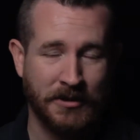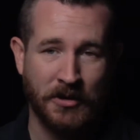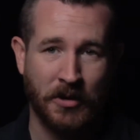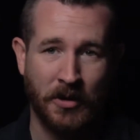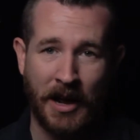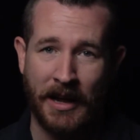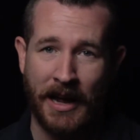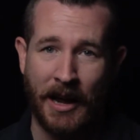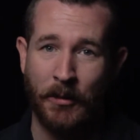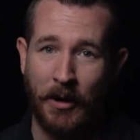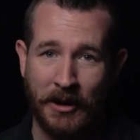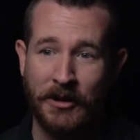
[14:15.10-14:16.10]
So I
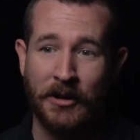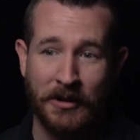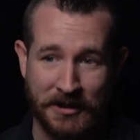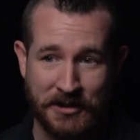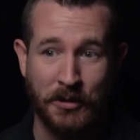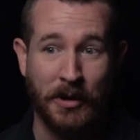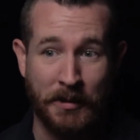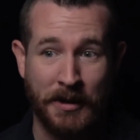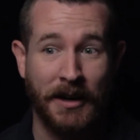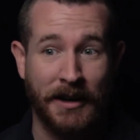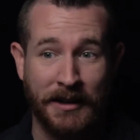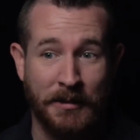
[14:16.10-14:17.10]
want to know the story
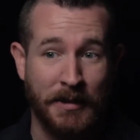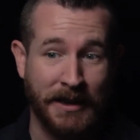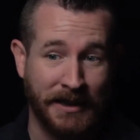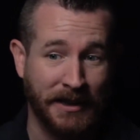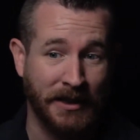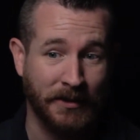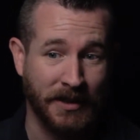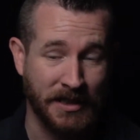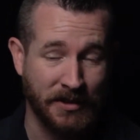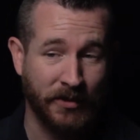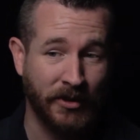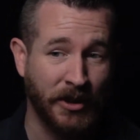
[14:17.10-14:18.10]
behind the making of
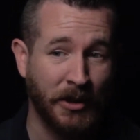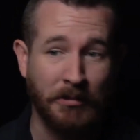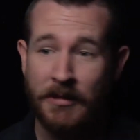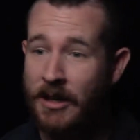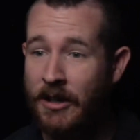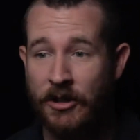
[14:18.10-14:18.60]
this film.